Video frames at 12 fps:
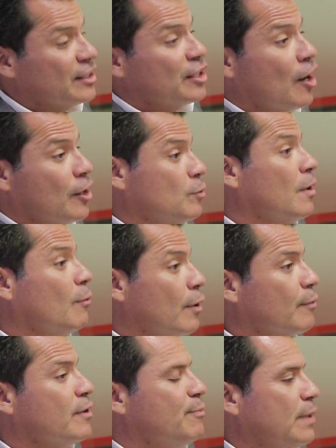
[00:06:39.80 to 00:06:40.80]
a coach when I
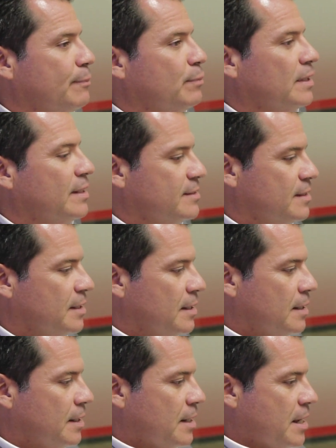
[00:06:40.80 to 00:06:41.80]
work with people is,
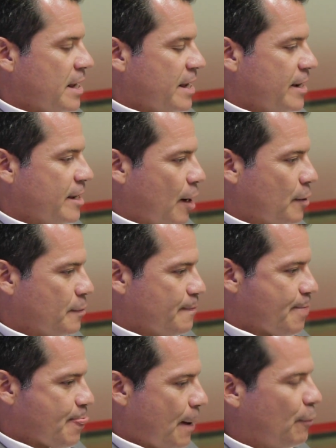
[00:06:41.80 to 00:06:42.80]

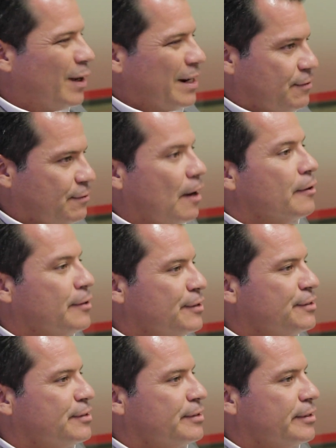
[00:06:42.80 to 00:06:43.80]
number 1 is
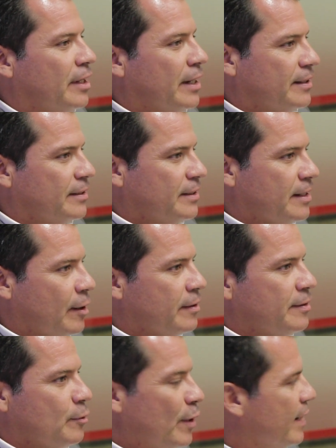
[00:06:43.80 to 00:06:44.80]
focus. Like, you
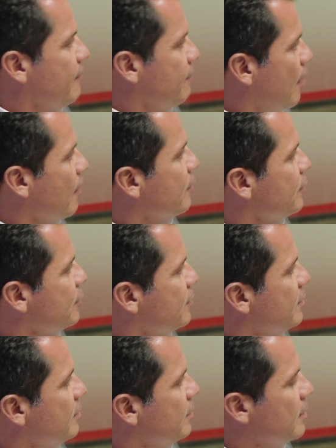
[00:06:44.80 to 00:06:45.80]
want to get
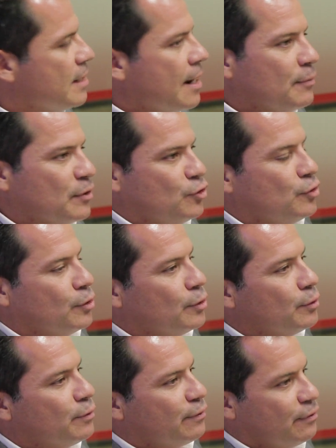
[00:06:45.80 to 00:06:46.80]
focused. Number
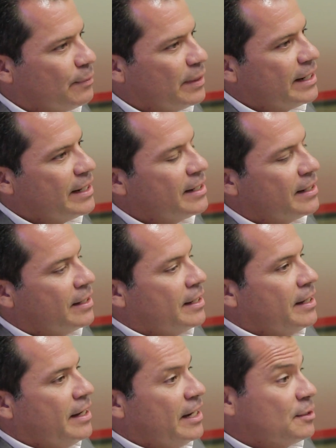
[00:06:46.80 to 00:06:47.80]
2 for me
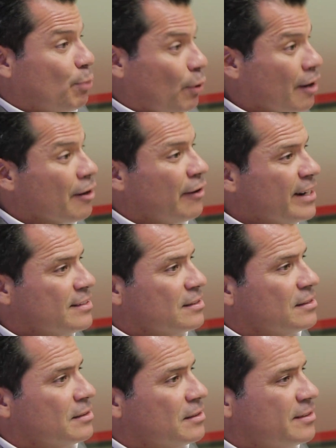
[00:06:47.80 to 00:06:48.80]
is
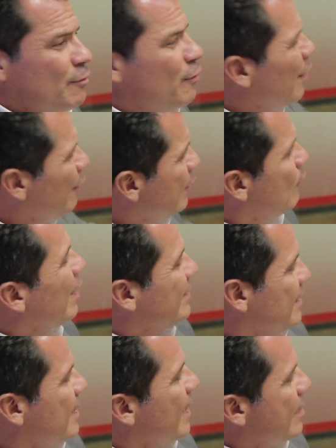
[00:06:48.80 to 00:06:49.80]
progress. So wherever you are
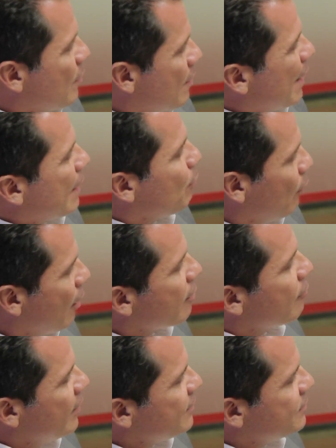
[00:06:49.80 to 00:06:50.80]
today, you want to make
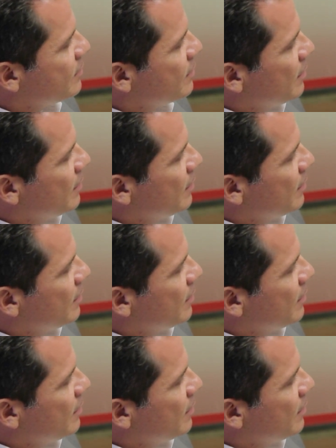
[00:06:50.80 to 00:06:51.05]
progress.